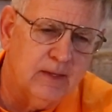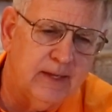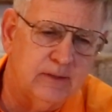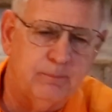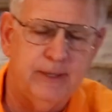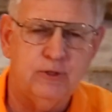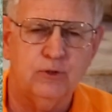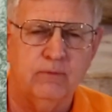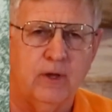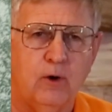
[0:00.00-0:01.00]
In the
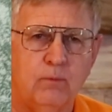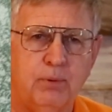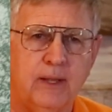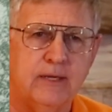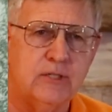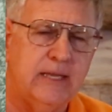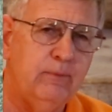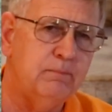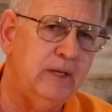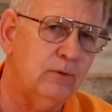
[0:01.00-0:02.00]
picture of the home place, he
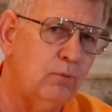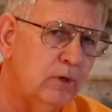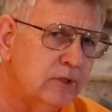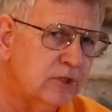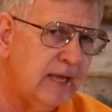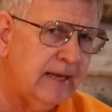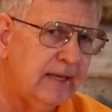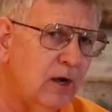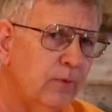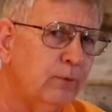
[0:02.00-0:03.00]
would be the one
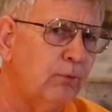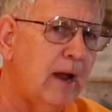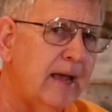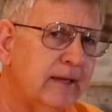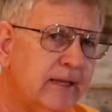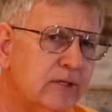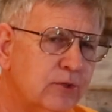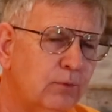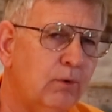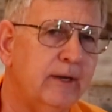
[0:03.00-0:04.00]
standing on the right
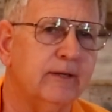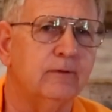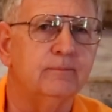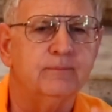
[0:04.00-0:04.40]
against the rail.